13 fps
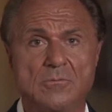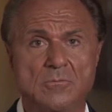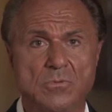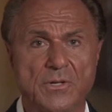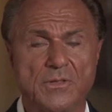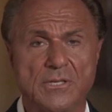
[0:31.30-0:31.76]

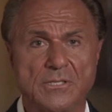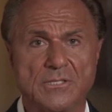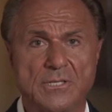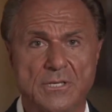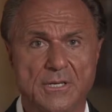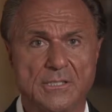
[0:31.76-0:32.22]
with
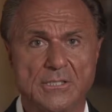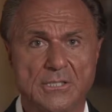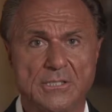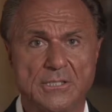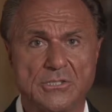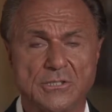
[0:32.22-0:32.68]
these uh,
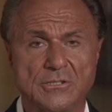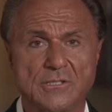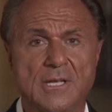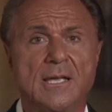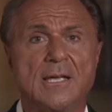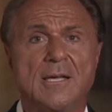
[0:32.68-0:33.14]

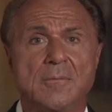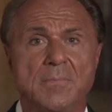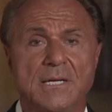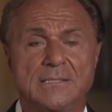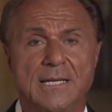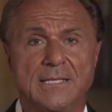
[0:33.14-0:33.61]
conditions
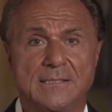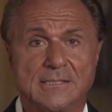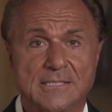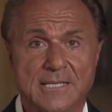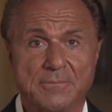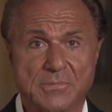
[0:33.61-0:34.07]
by taking
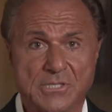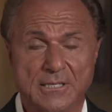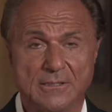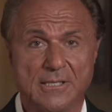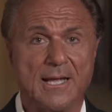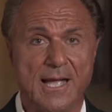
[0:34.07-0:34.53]
stem
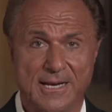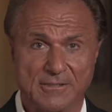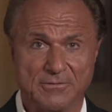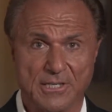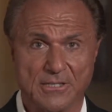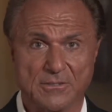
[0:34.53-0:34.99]
cell
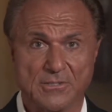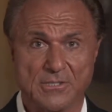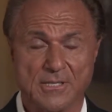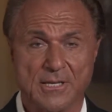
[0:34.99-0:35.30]
activators.